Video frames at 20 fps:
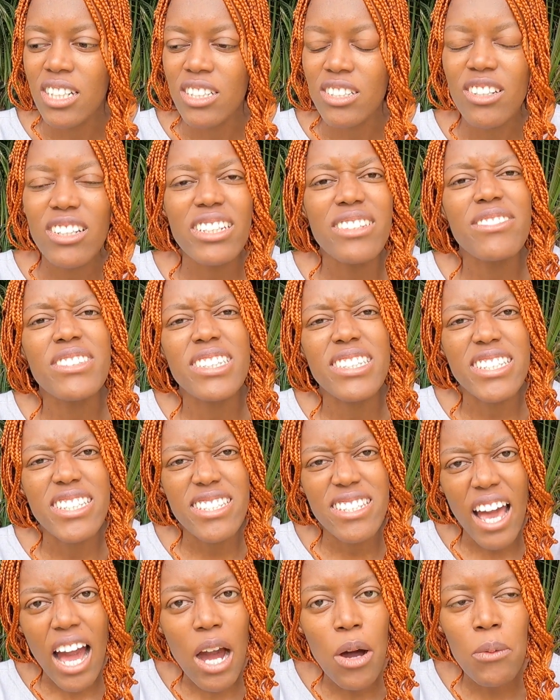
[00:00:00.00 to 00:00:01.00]
not even
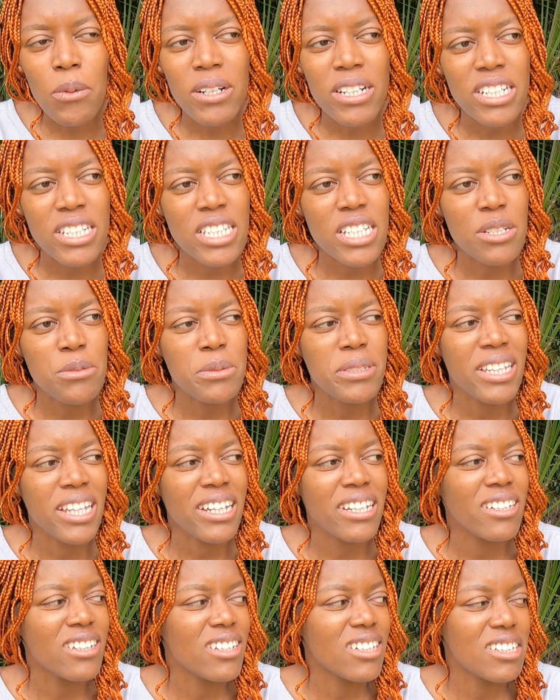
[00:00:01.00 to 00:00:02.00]
sour. They were
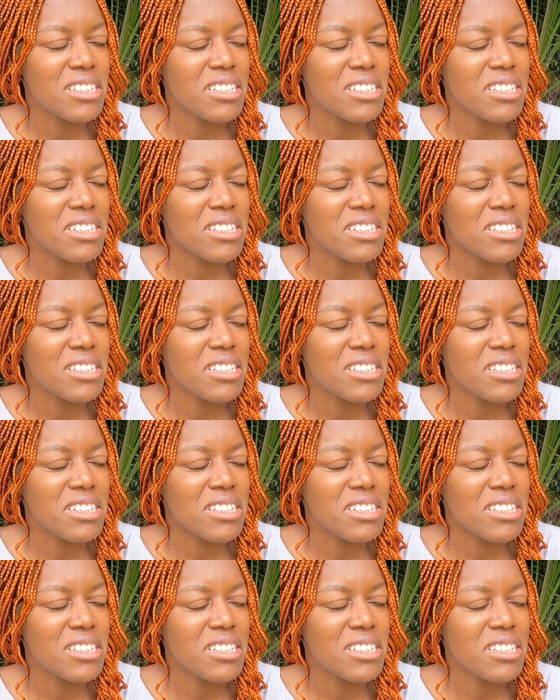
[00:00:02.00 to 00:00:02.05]
like,